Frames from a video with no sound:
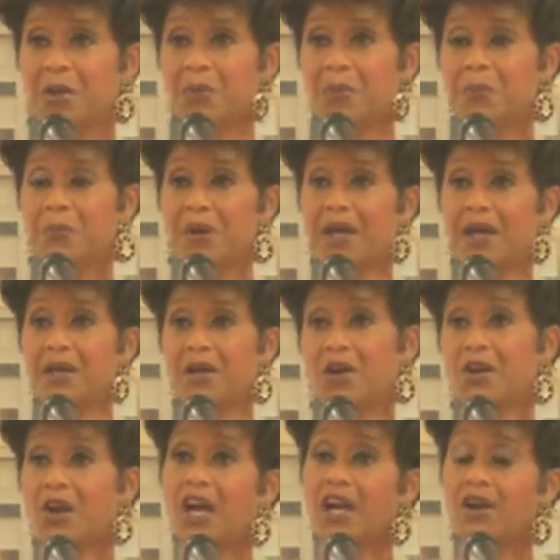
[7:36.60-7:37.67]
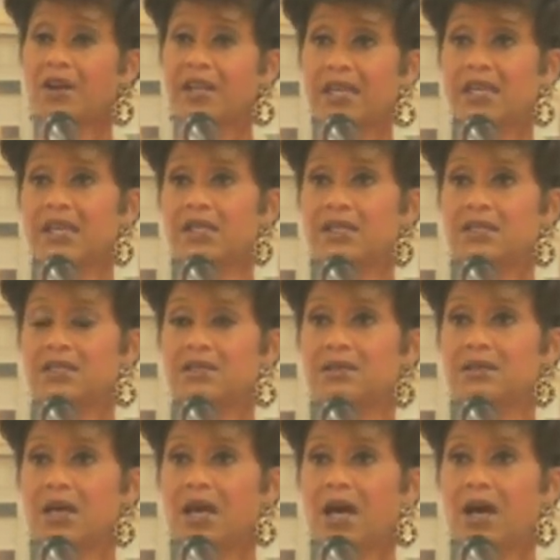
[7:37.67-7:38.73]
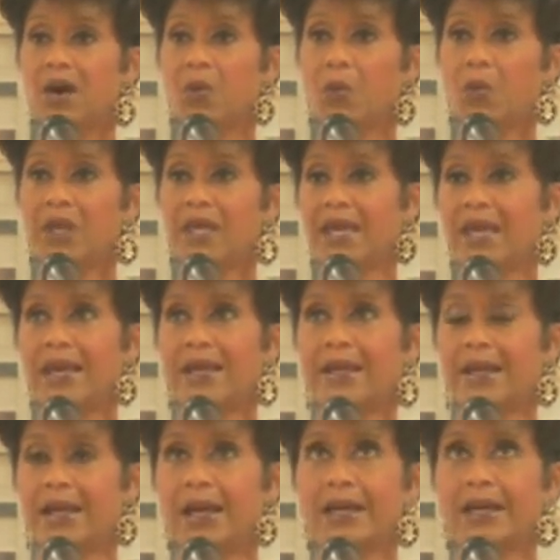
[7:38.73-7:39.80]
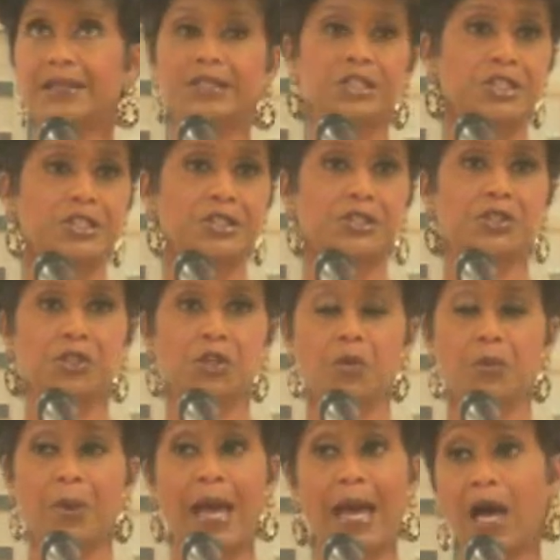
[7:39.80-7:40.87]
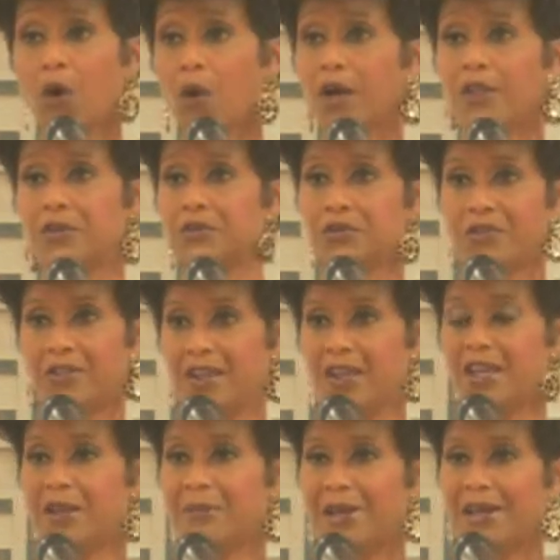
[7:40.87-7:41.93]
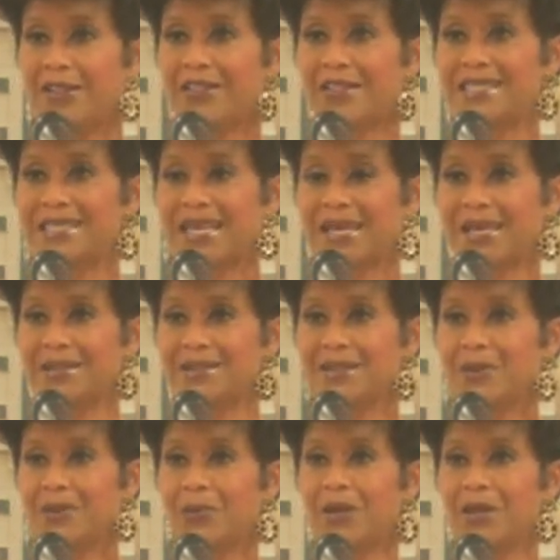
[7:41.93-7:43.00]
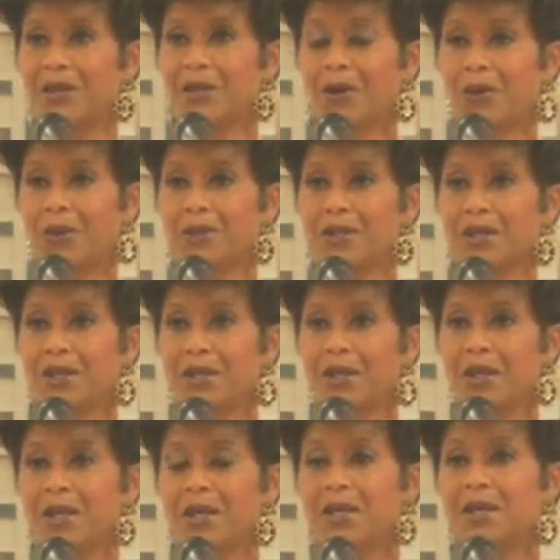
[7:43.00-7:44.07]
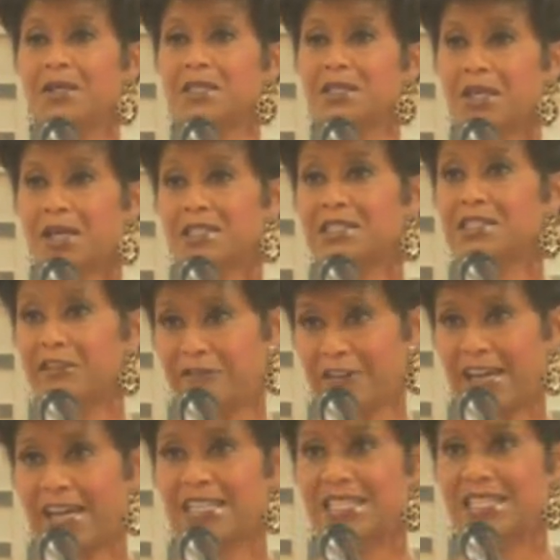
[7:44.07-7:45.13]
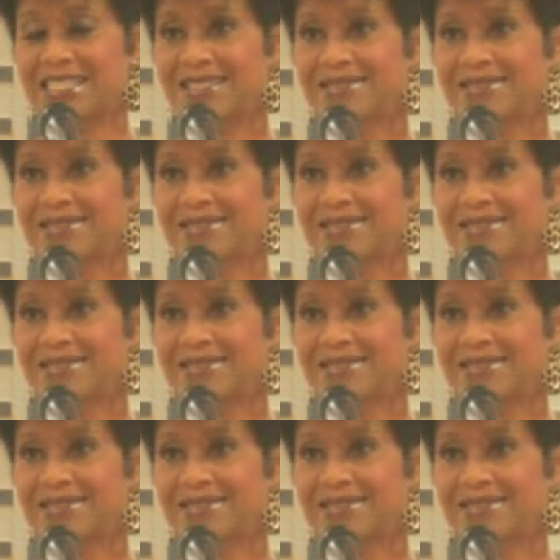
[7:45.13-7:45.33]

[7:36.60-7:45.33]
but on our end, we cannot just assume how others are thinking about this case. We can only discuss the facts.